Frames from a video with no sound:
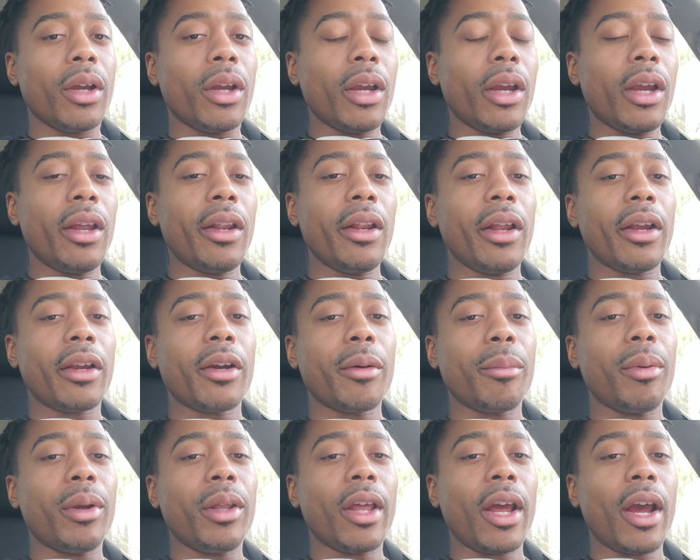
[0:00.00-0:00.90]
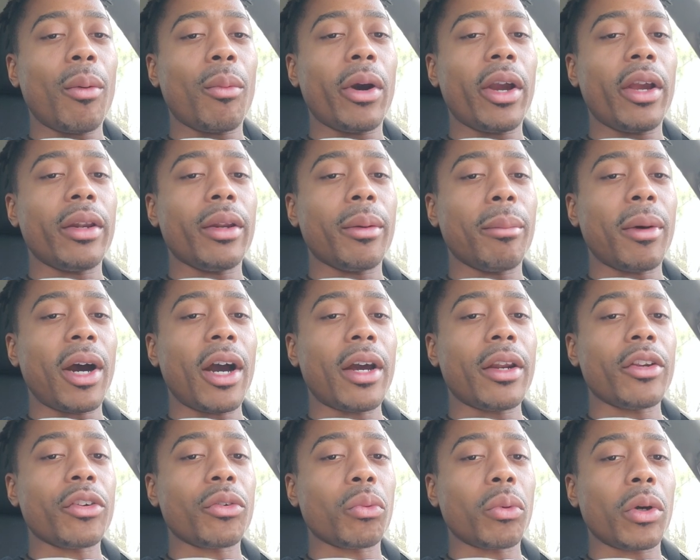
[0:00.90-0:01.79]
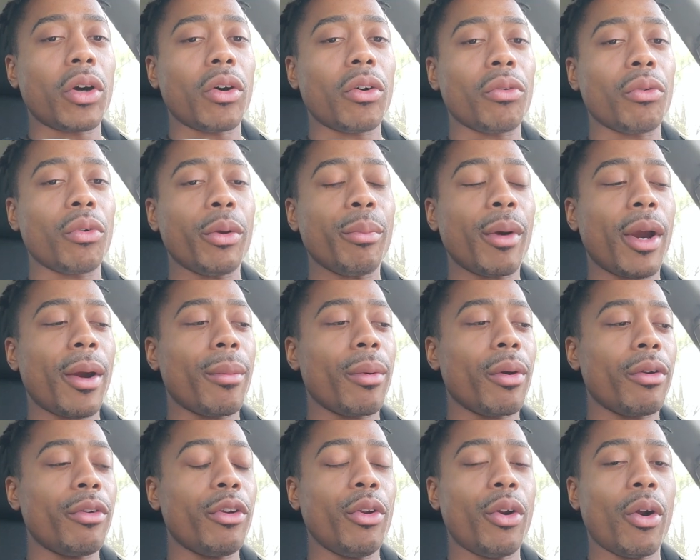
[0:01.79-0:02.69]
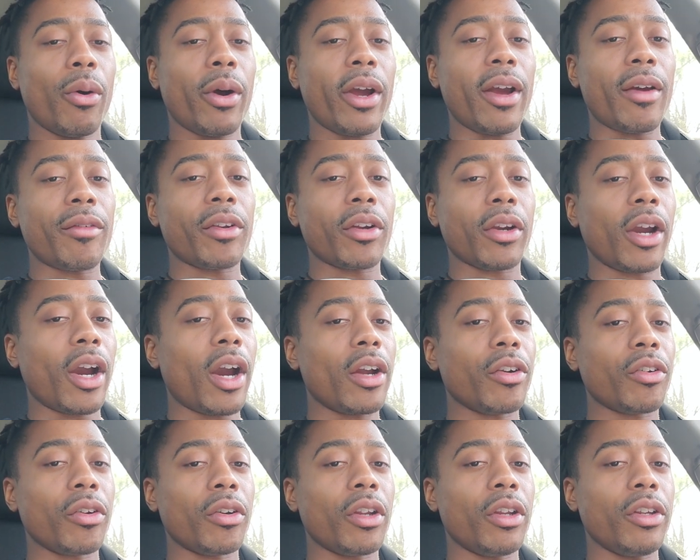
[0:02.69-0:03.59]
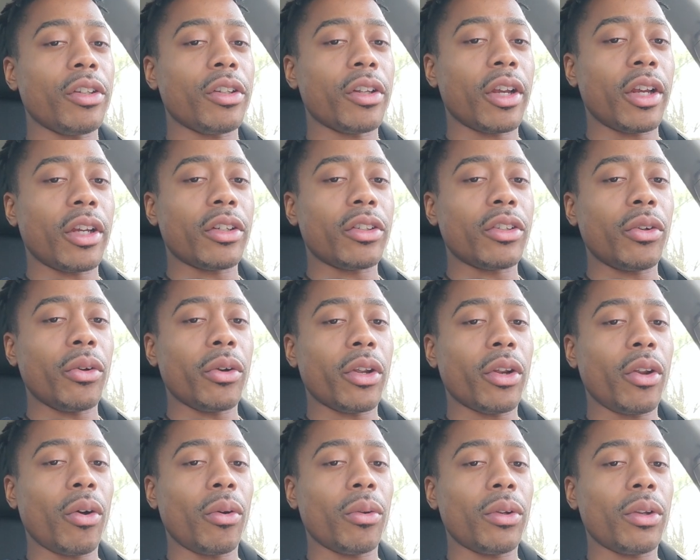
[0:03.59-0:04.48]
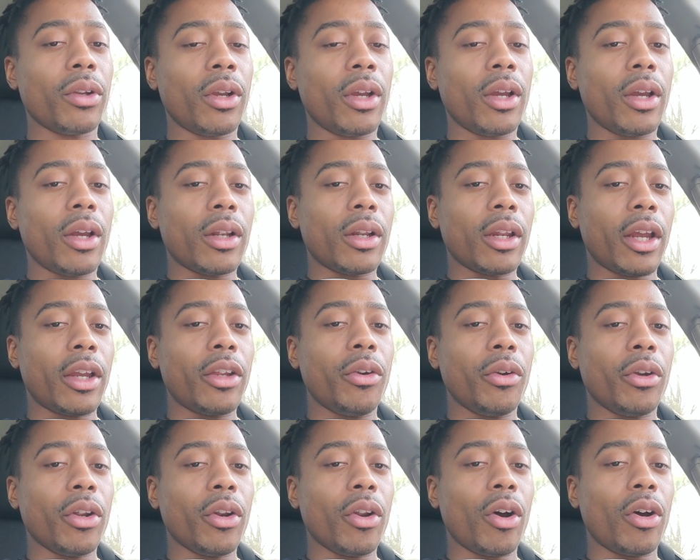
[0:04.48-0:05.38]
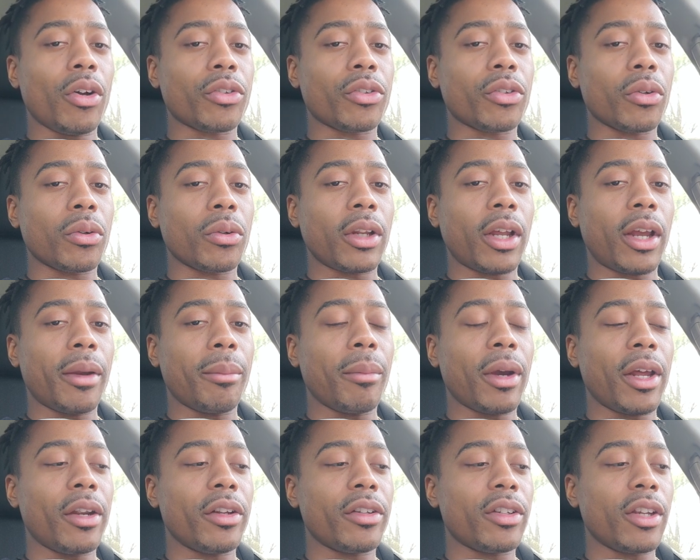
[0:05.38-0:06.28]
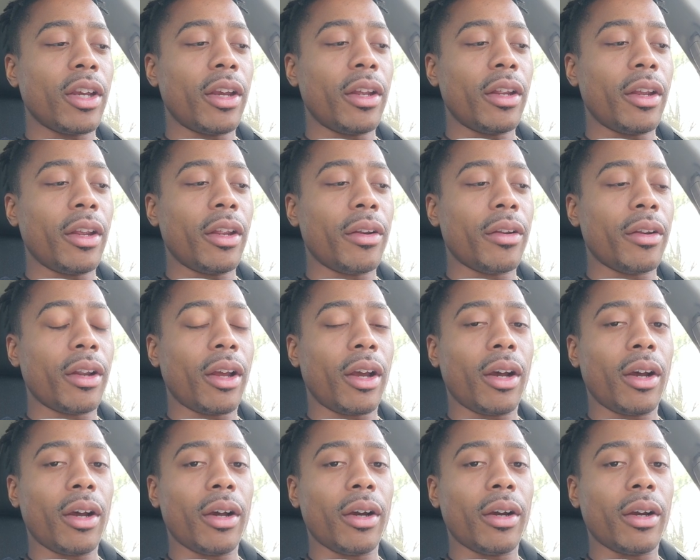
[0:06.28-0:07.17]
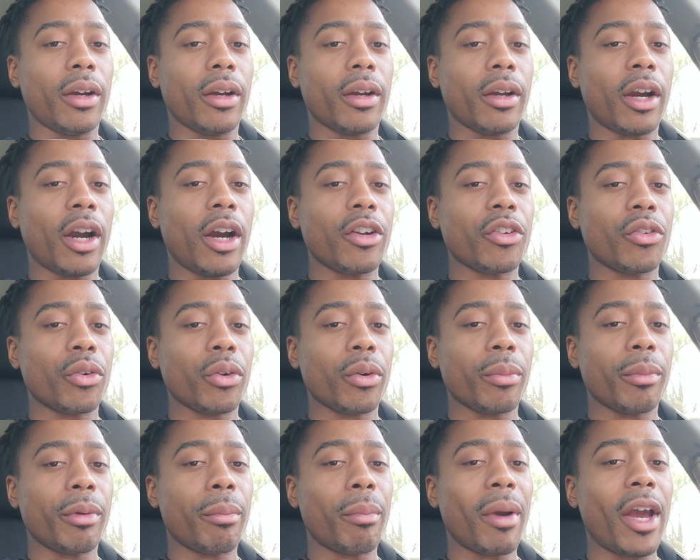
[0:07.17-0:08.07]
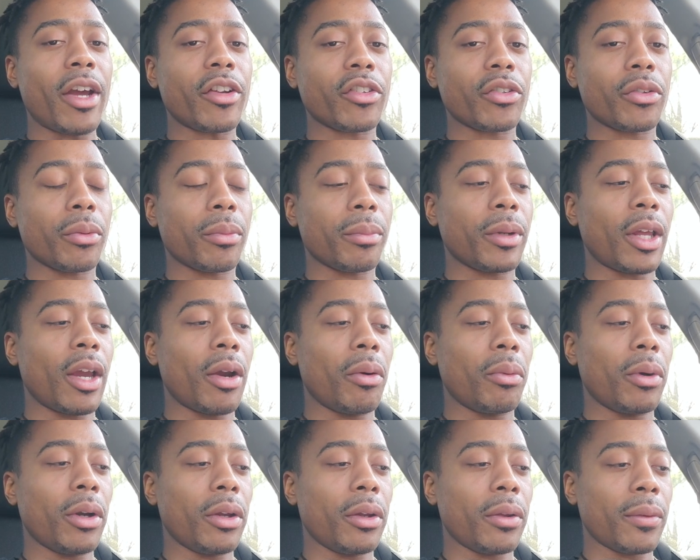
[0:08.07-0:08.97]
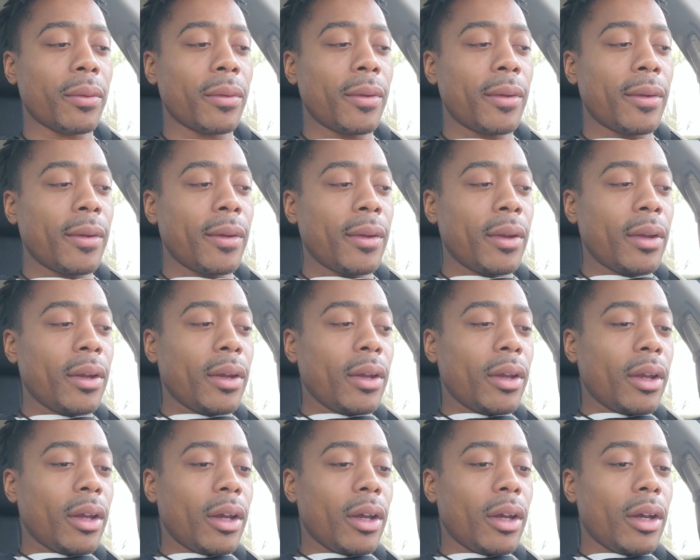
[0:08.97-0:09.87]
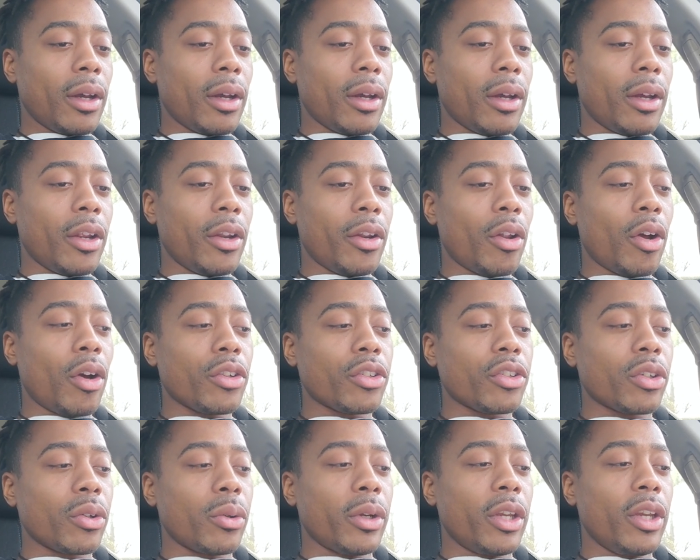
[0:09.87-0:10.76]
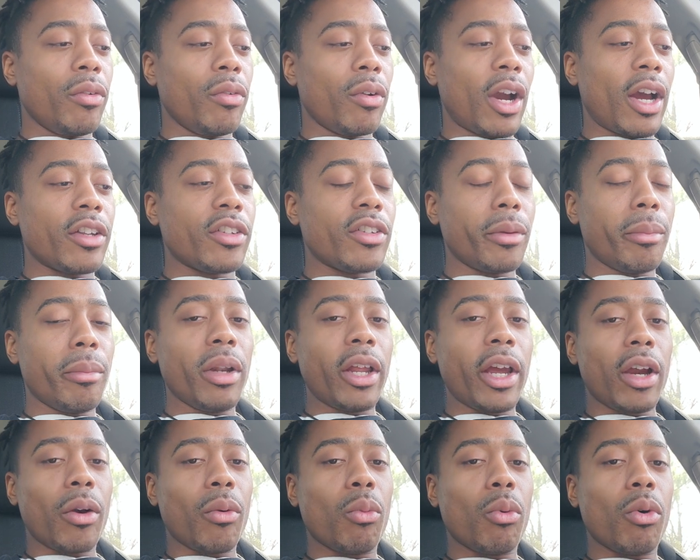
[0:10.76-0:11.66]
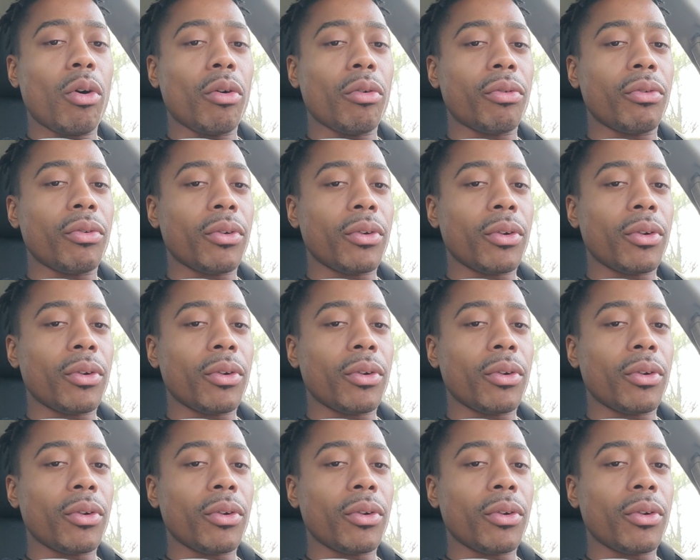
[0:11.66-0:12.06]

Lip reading: And it could be that way in the mind as well. Remember, you don't have to conjure these things. You can also like meditate and conjure them and master them that way. And also, he rides a black wolf.